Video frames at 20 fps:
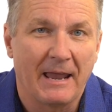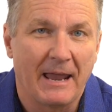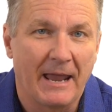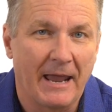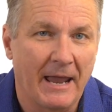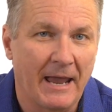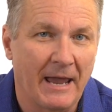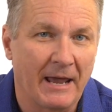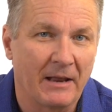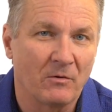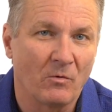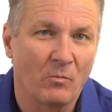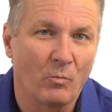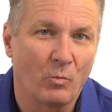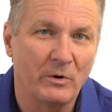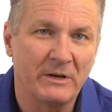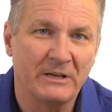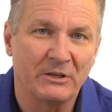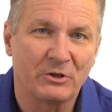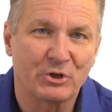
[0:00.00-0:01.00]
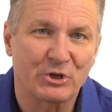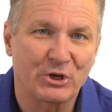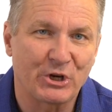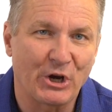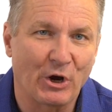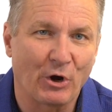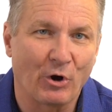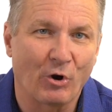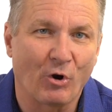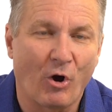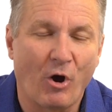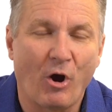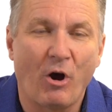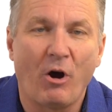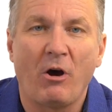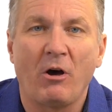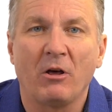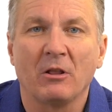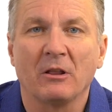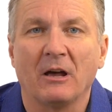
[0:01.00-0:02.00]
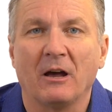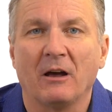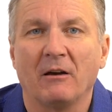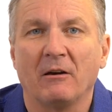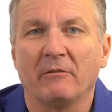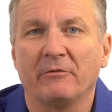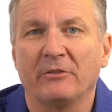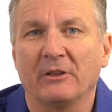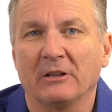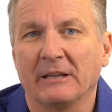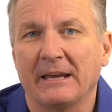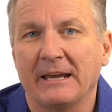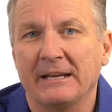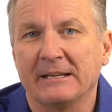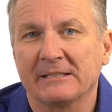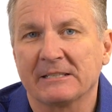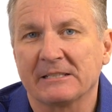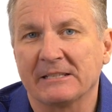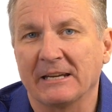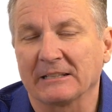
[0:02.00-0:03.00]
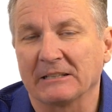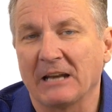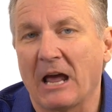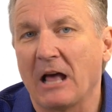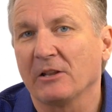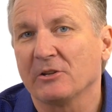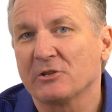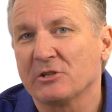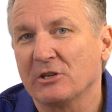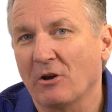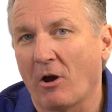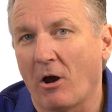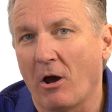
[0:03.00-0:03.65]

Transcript: and we share all of the latest technology,